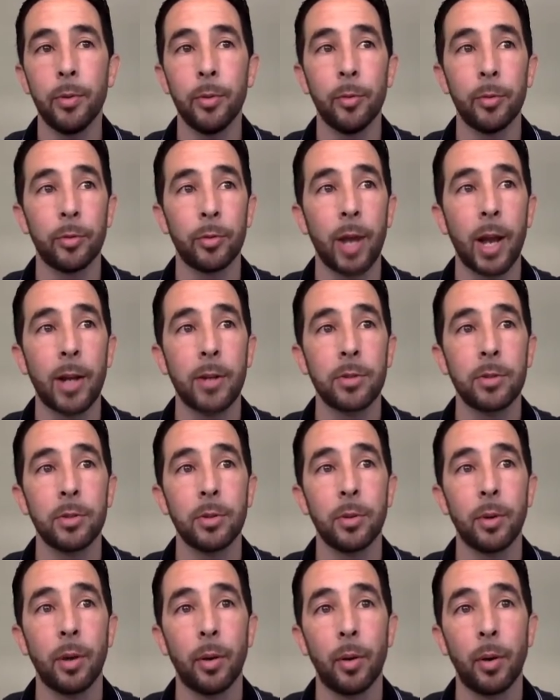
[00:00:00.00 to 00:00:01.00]
It was actually
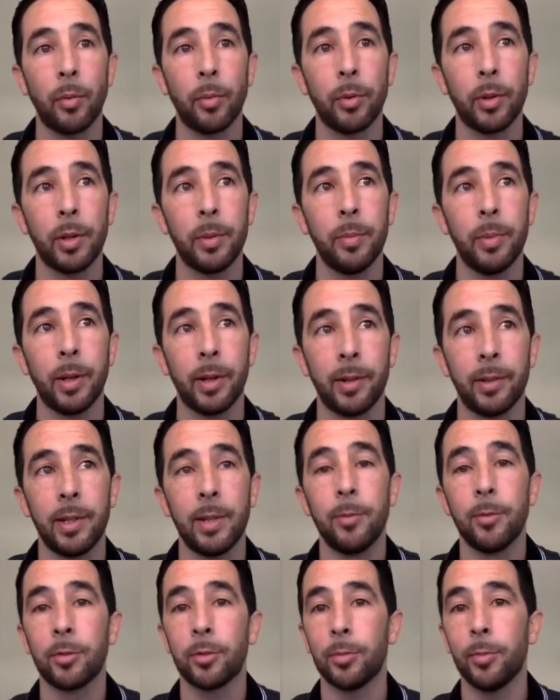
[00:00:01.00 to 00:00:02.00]
a really big, it
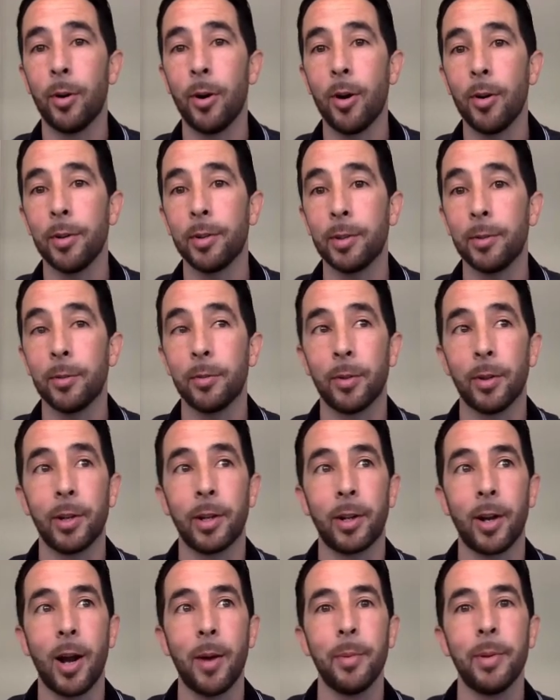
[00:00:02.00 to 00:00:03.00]
seems small and seems very
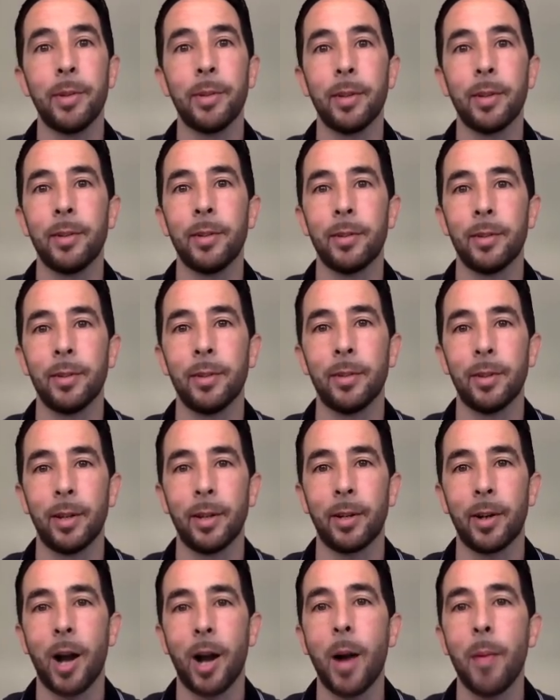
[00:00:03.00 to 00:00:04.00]
common sense and
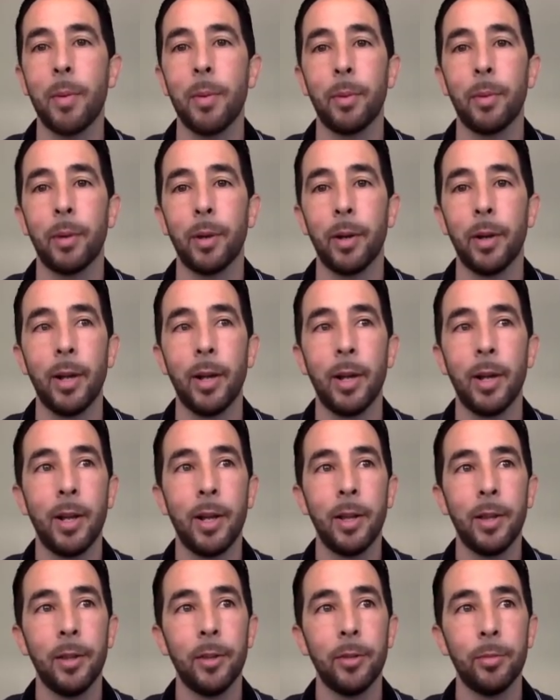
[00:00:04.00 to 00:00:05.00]
common, but
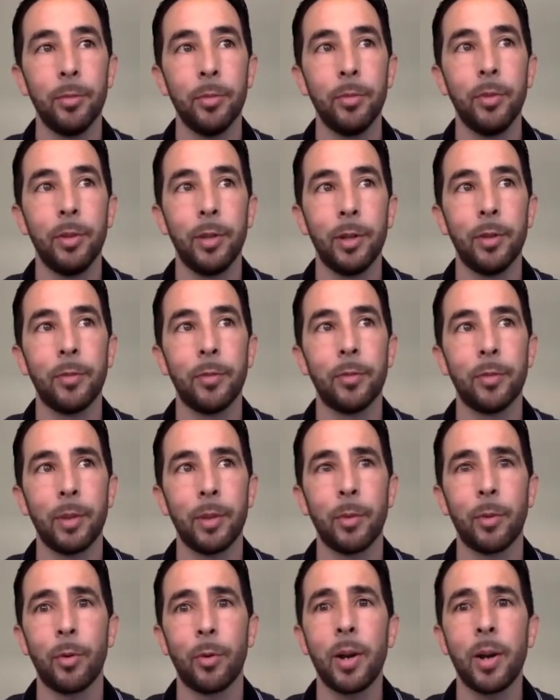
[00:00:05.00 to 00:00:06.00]
this moved the needle for
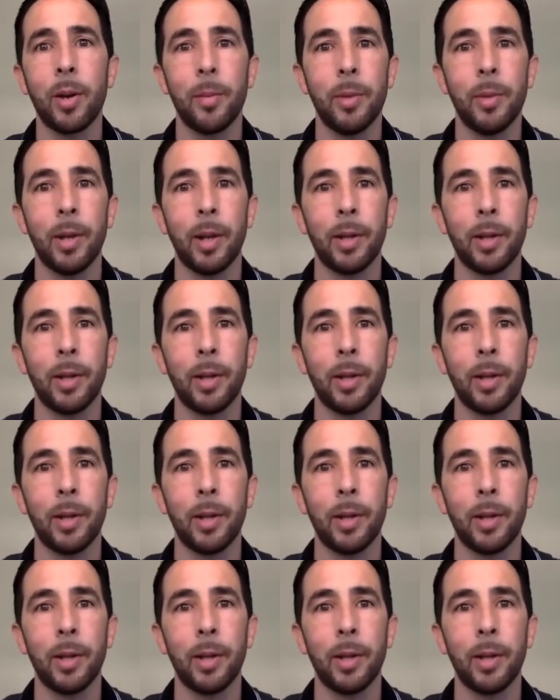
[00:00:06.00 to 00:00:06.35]
them quite a bit.